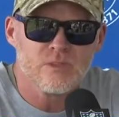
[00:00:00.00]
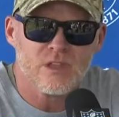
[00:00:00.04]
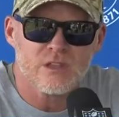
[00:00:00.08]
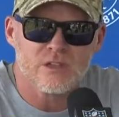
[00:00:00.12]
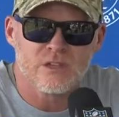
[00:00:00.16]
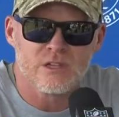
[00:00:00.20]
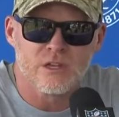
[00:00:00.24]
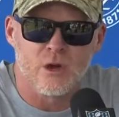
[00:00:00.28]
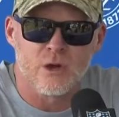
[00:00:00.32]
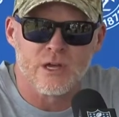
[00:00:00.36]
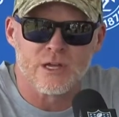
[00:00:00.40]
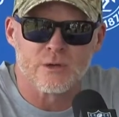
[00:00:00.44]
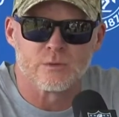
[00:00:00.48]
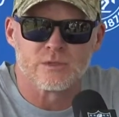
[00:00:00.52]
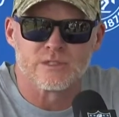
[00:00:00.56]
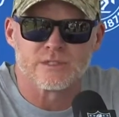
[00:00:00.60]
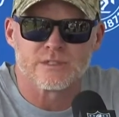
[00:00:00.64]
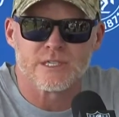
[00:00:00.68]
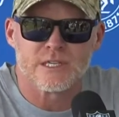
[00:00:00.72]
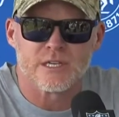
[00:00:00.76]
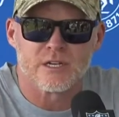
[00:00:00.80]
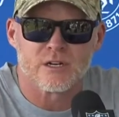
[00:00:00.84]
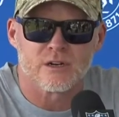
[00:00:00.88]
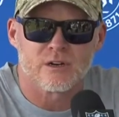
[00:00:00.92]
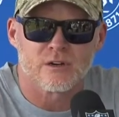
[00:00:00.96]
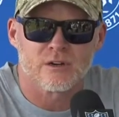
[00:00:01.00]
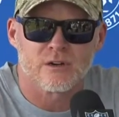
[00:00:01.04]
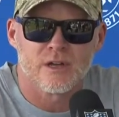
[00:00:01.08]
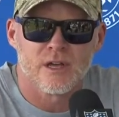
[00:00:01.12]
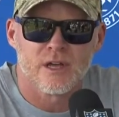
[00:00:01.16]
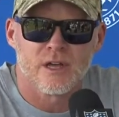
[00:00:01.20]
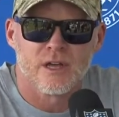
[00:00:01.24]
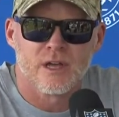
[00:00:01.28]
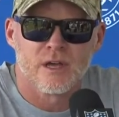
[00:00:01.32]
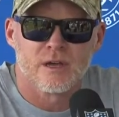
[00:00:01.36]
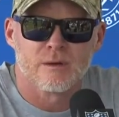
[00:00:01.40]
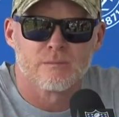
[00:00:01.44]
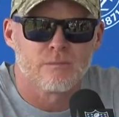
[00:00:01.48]
you know, he was here
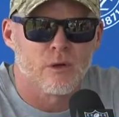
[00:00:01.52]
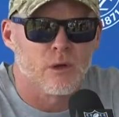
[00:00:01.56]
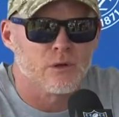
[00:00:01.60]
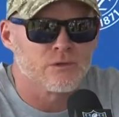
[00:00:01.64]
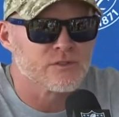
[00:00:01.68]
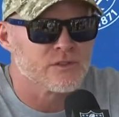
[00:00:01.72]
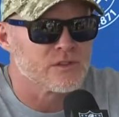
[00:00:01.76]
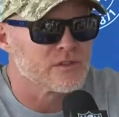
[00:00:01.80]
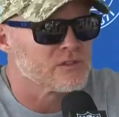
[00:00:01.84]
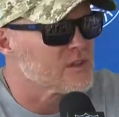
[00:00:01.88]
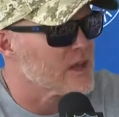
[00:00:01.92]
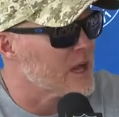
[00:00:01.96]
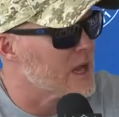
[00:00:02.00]
most of the